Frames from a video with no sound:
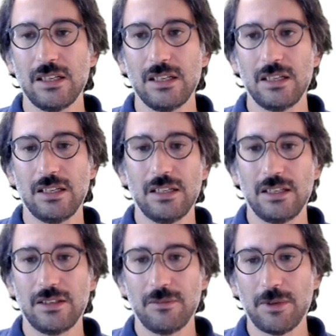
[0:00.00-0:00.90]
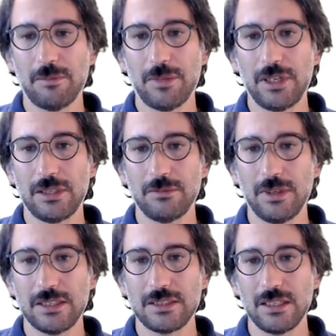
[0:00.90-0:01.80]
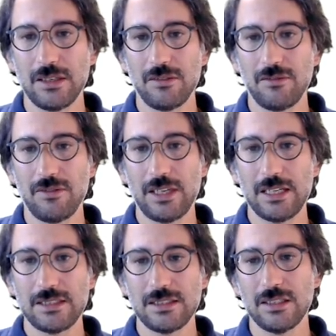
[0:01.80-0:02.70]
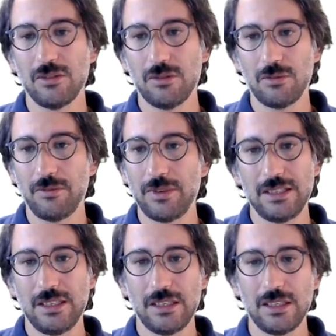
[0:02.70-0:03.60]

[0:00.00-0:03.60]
remember it was Vs or Vd,